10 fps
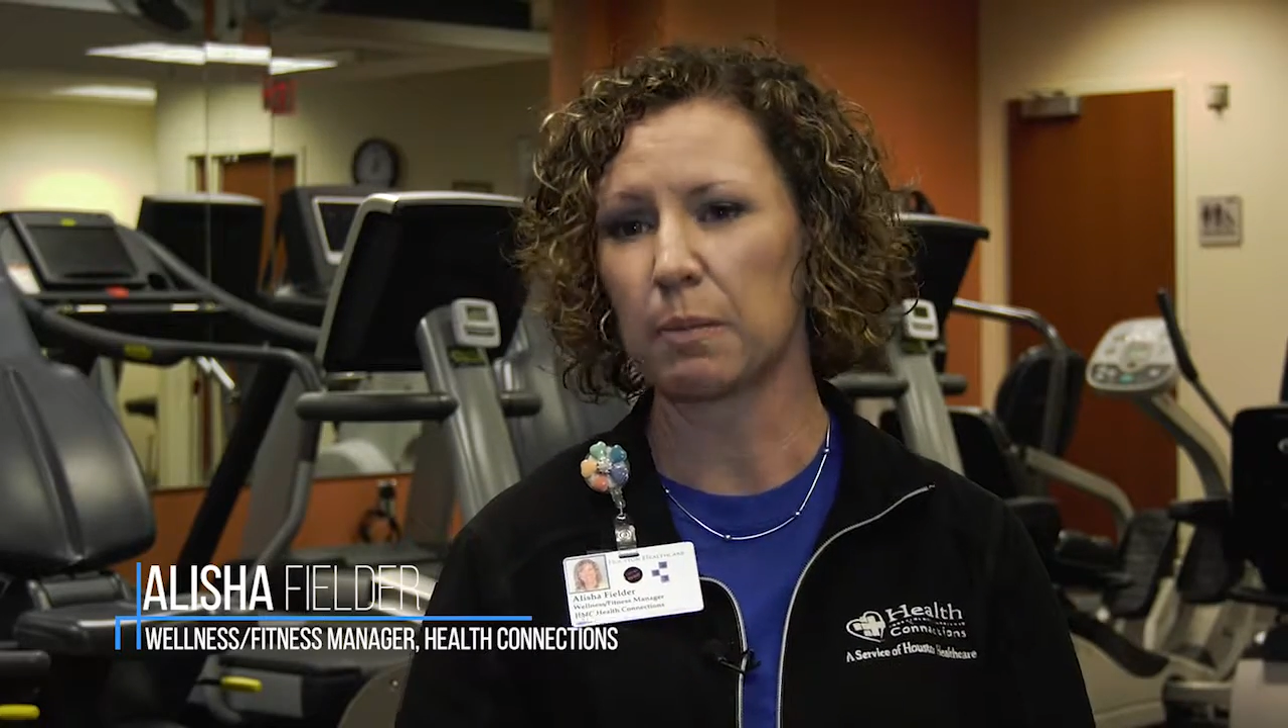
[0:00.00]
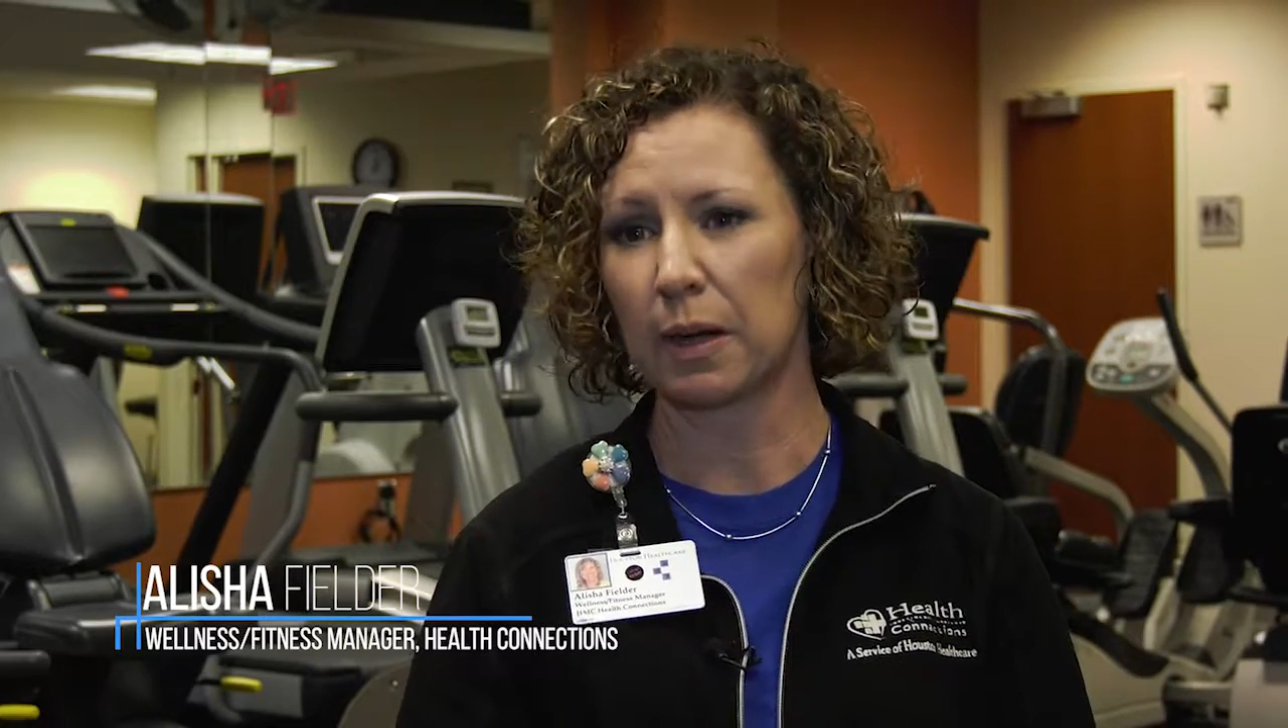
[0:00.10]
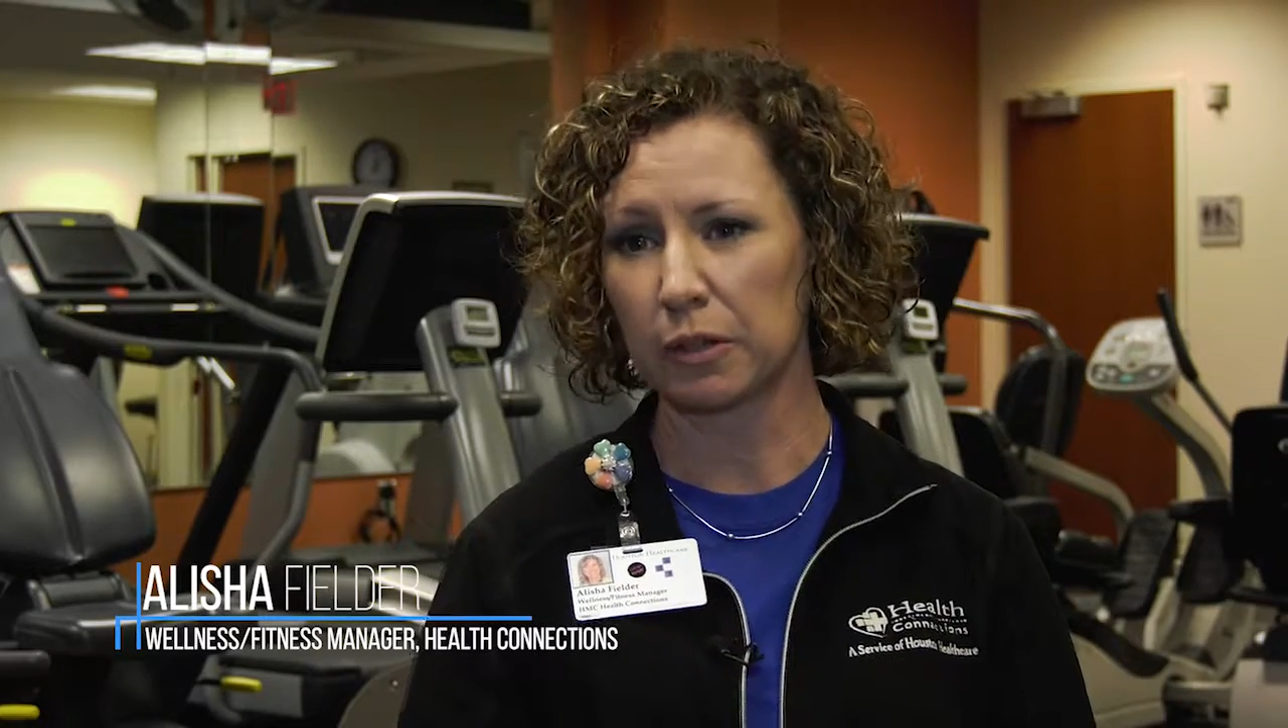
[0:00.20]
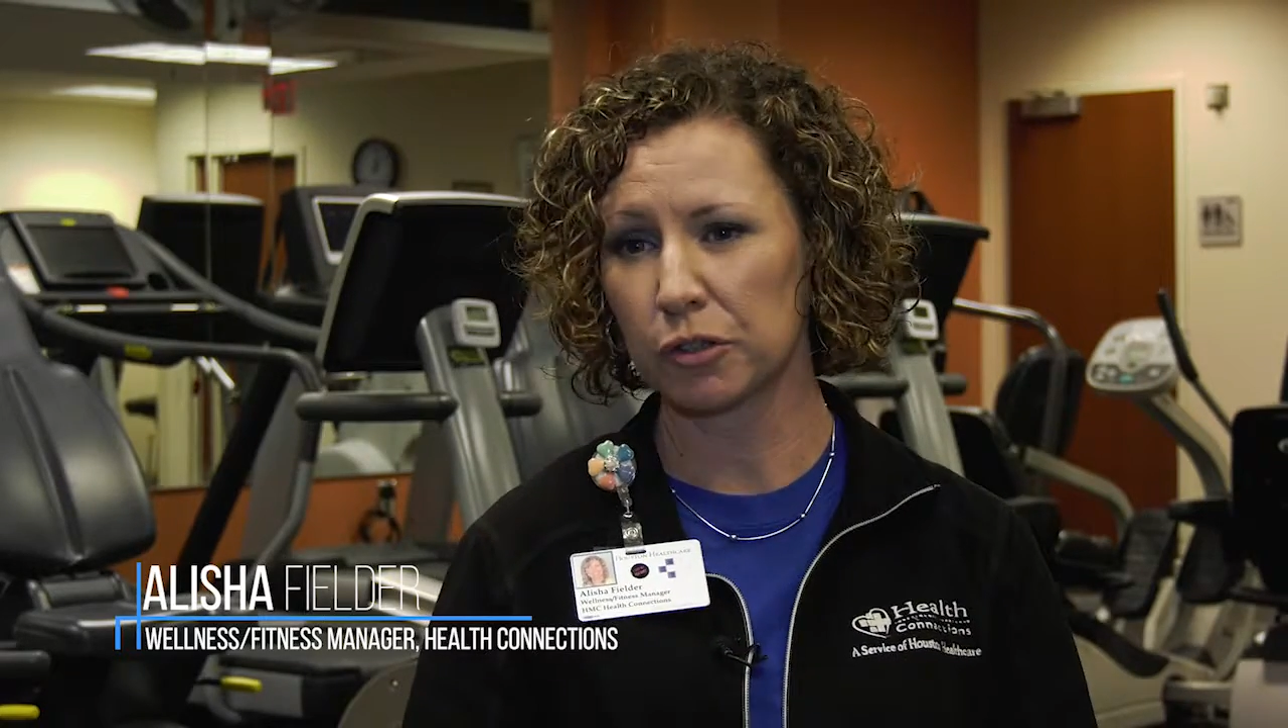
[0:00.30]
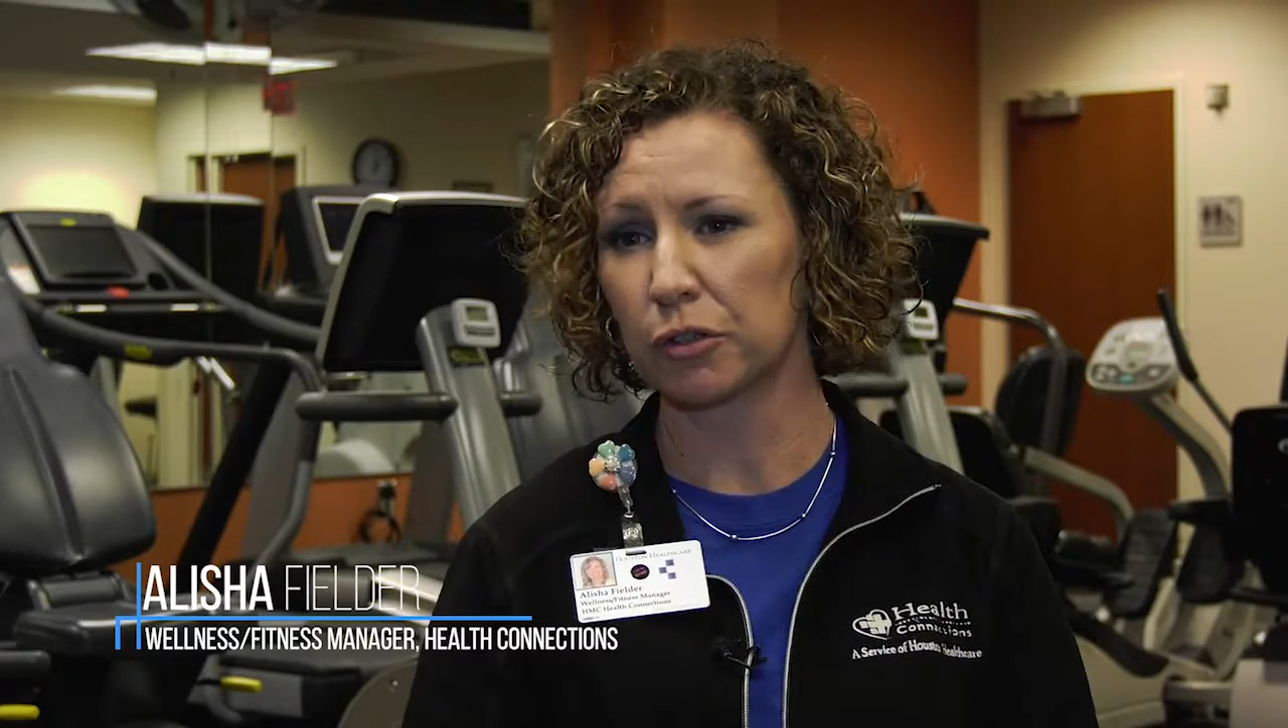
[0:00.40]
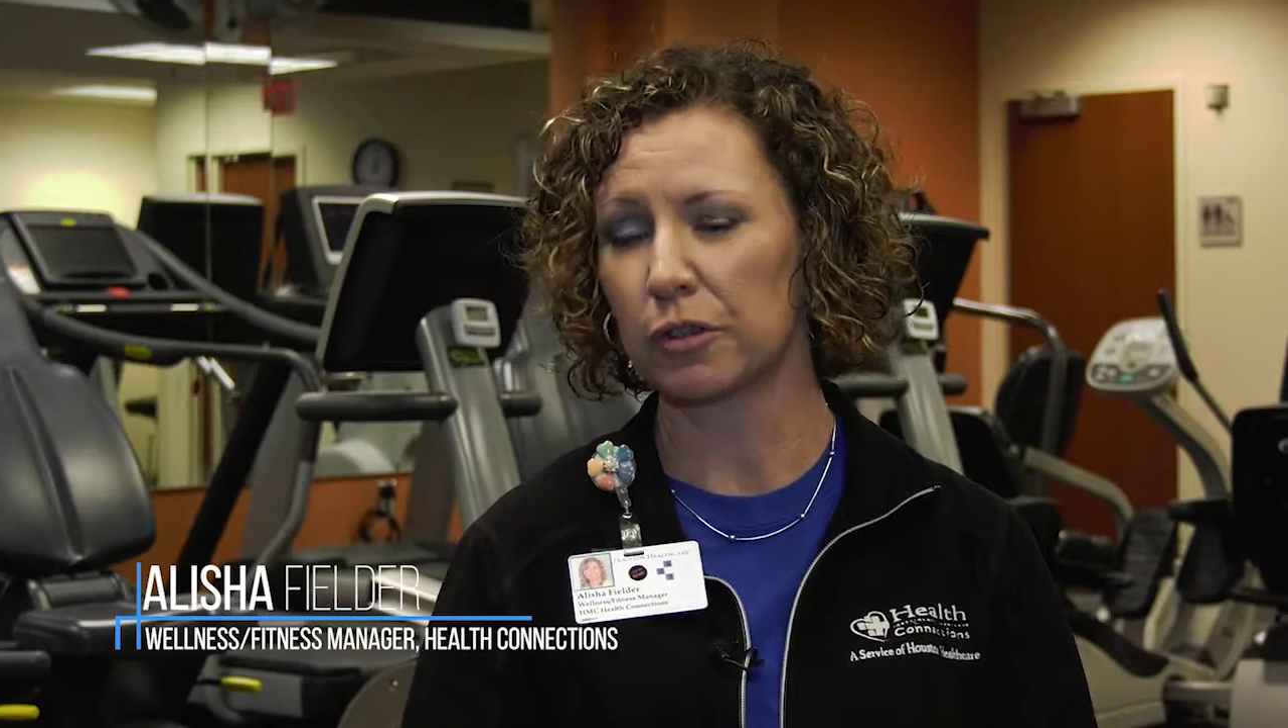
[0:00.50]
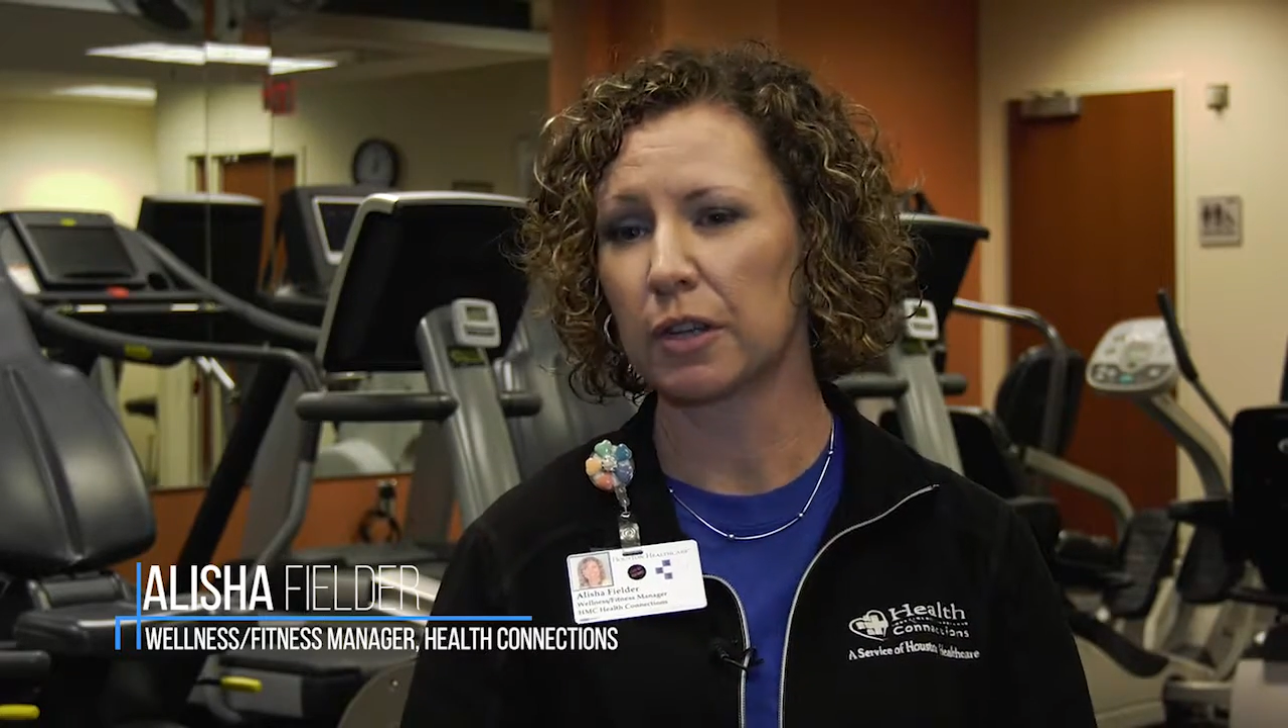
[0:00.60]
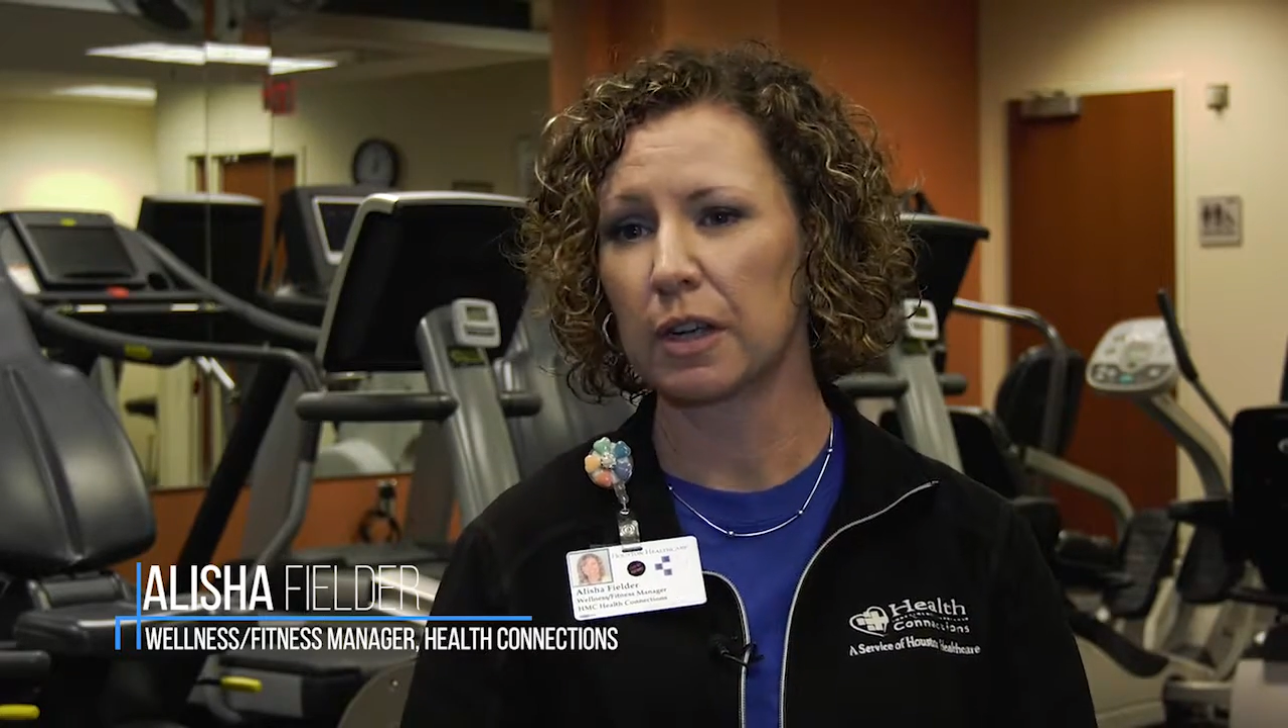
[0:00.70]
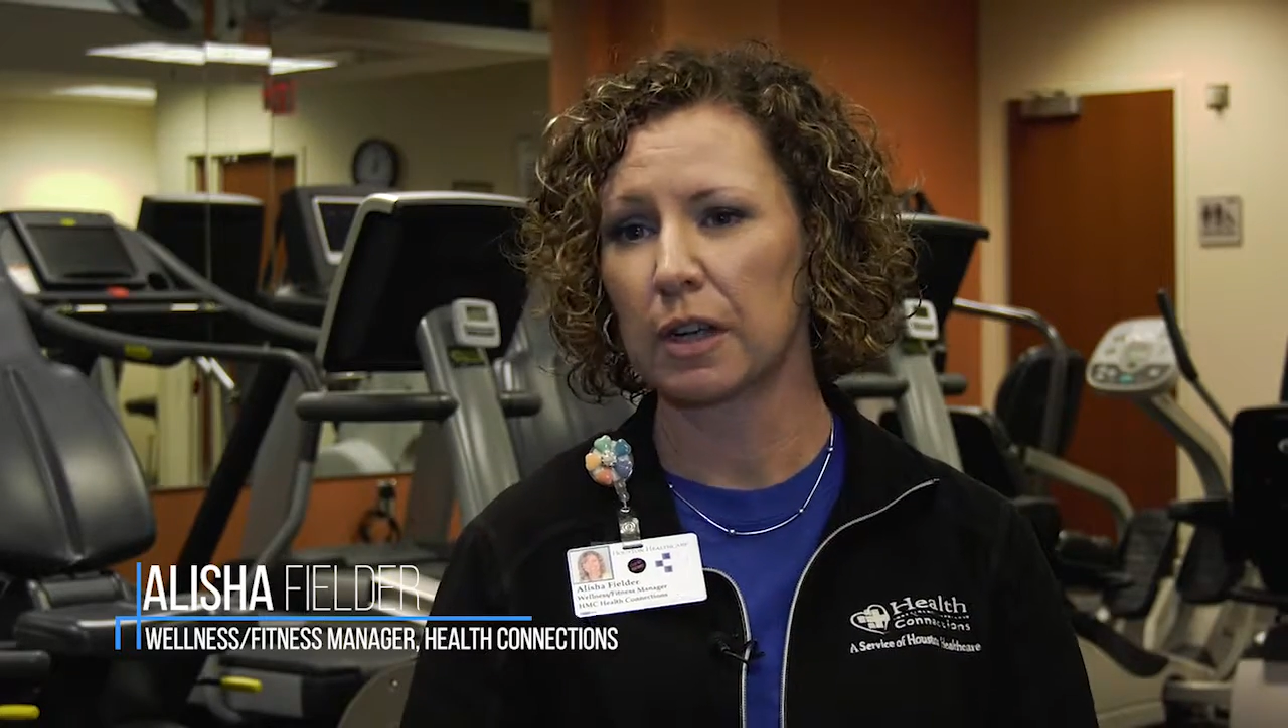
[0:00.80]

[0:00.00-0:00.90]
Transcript: monitored